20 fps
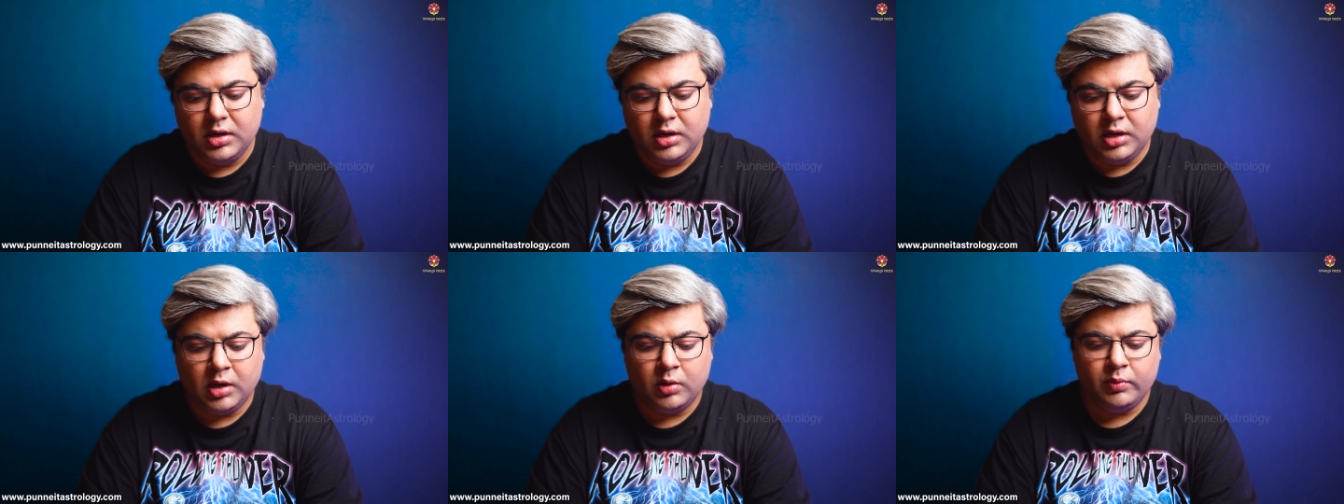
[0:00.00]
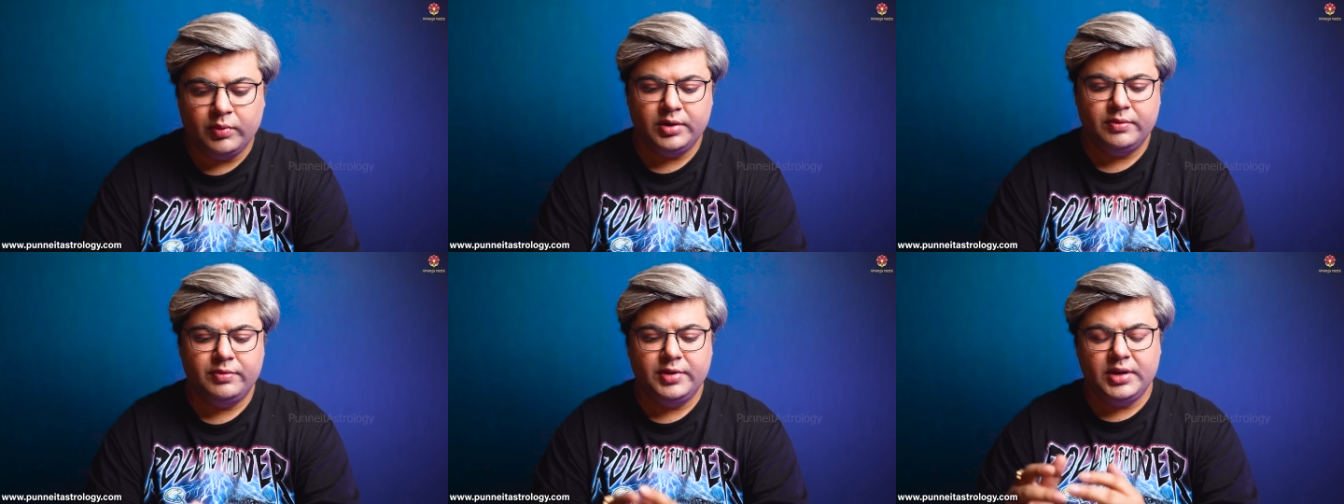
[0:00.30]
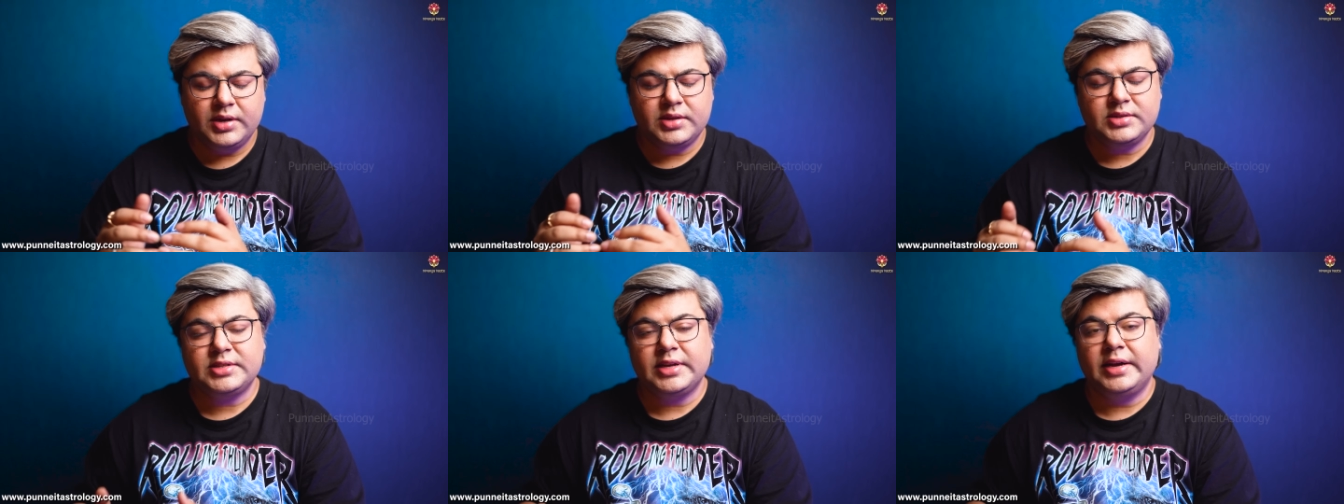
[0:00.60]
Now when
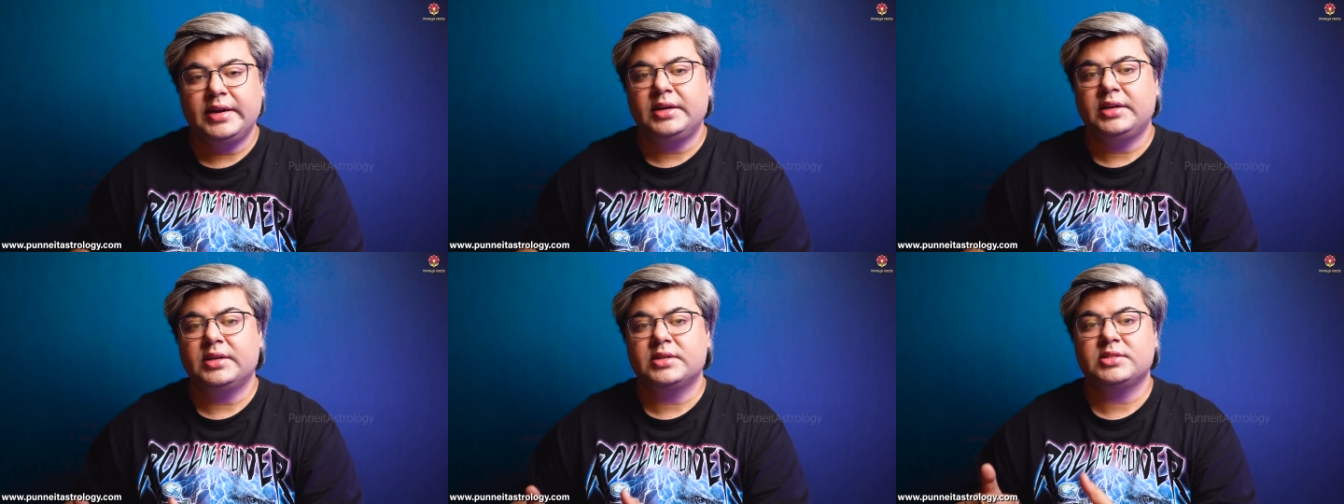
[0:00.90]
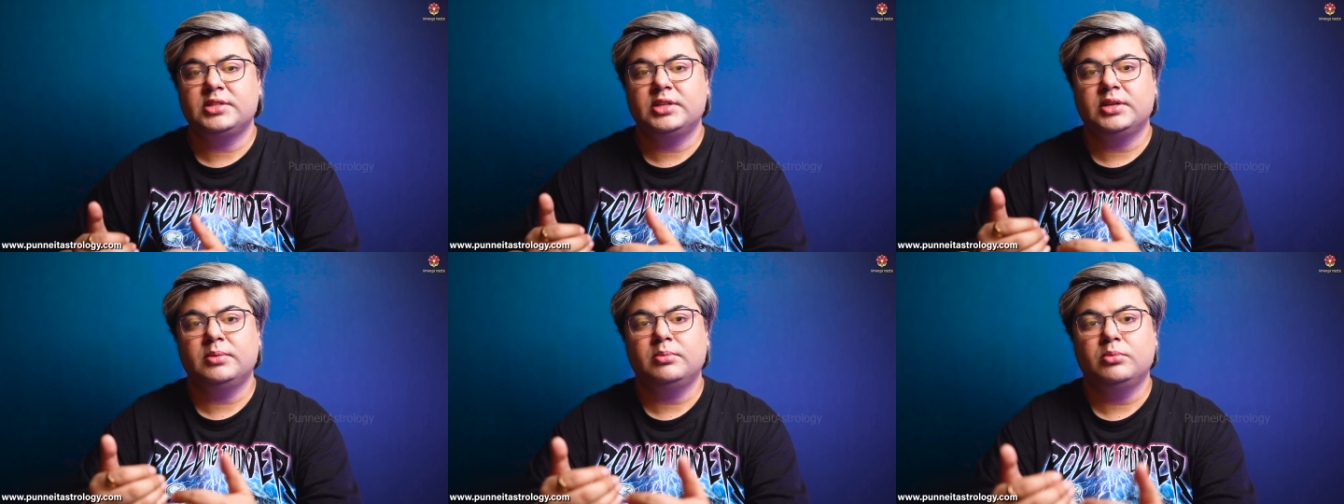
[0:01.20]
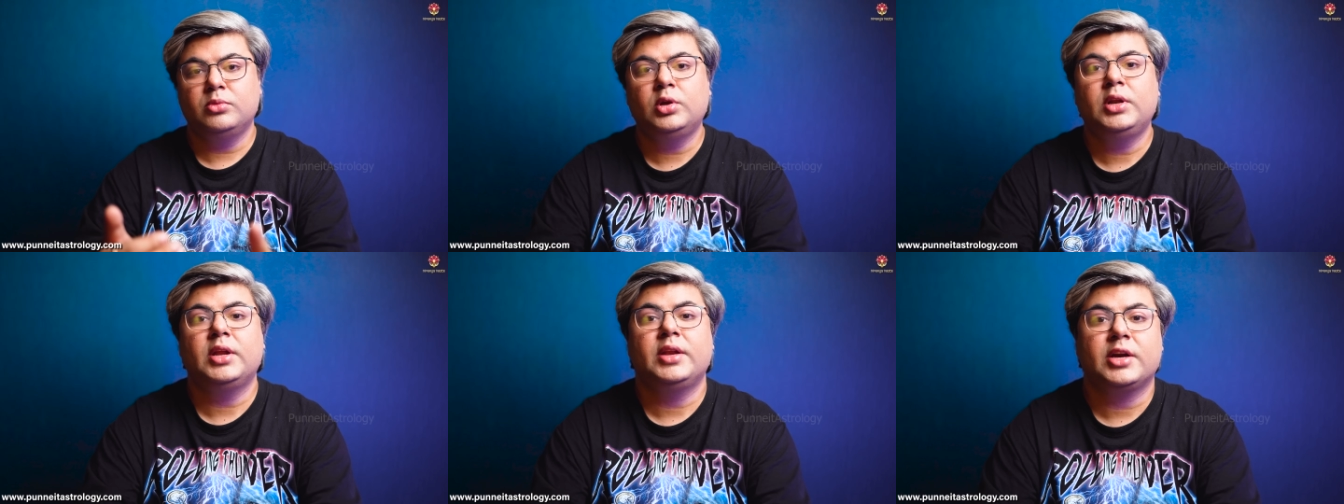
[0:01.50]
Venus enters the
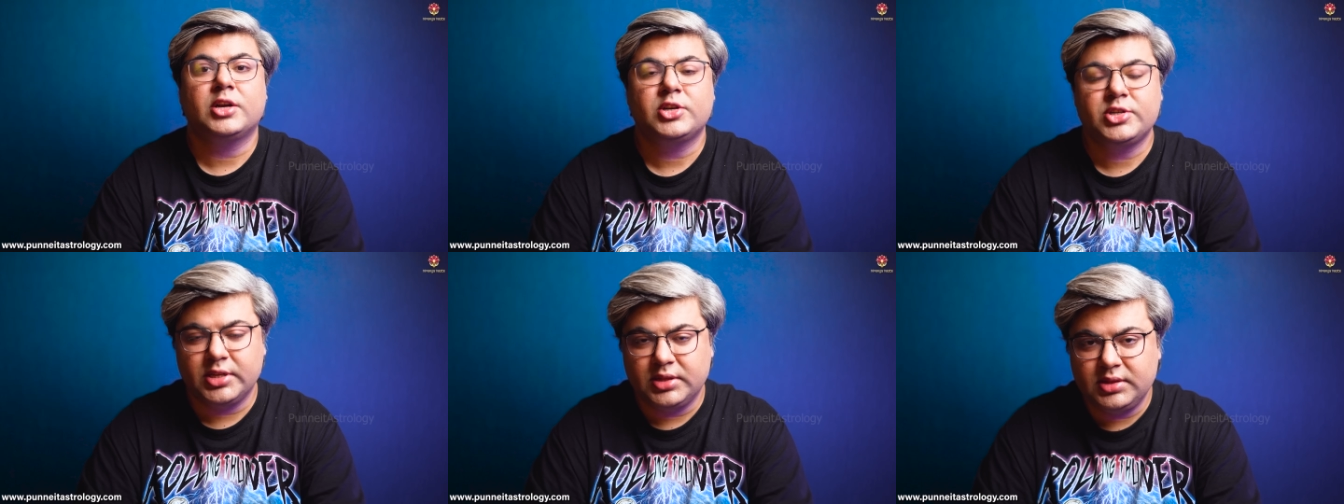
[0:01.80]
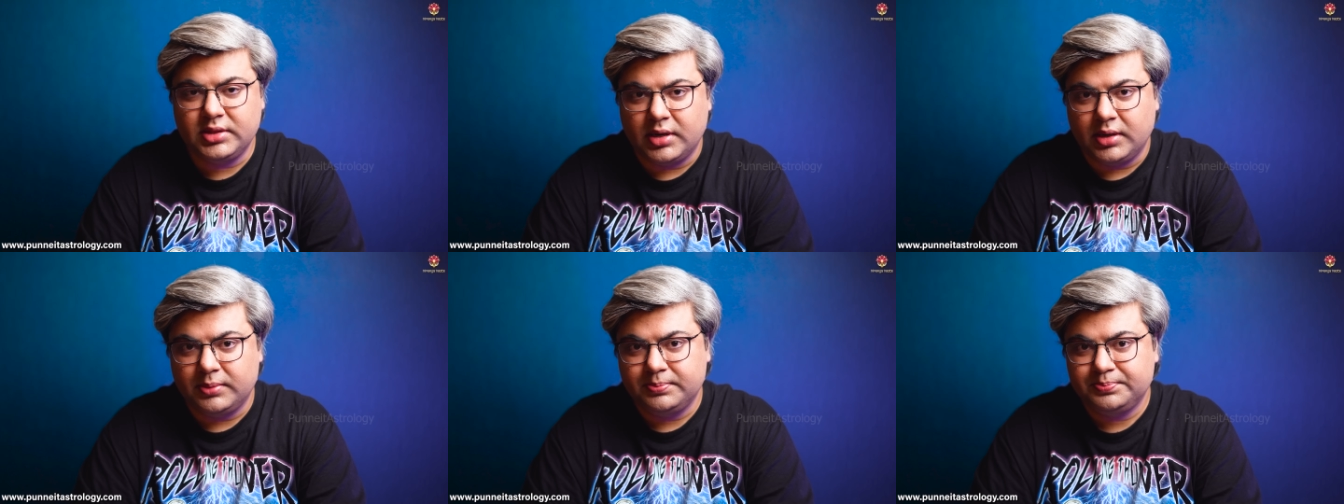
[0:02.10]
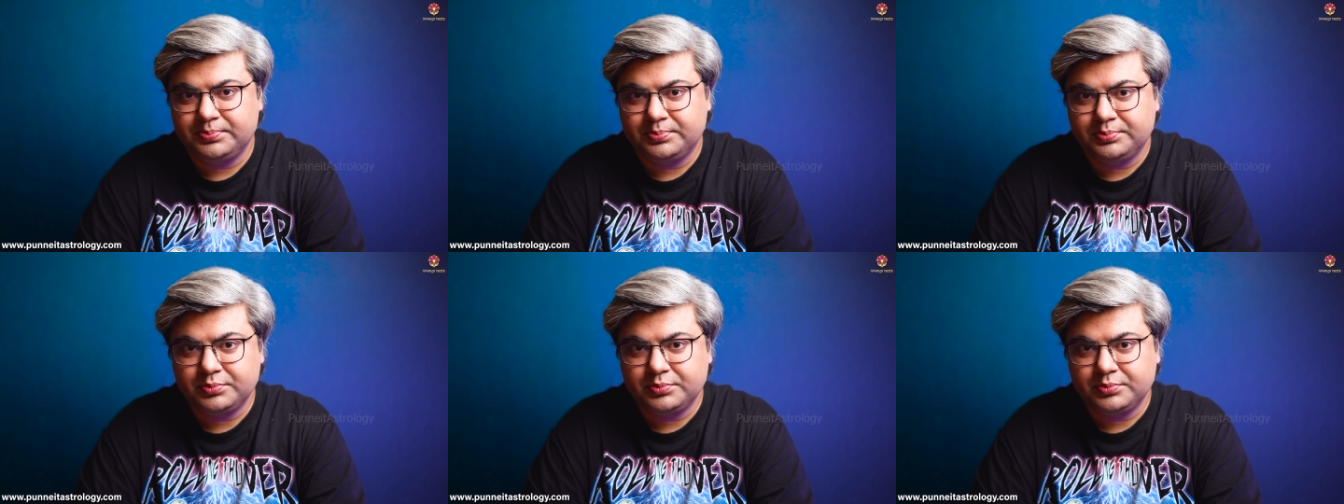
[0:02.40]
Moola nakshatra,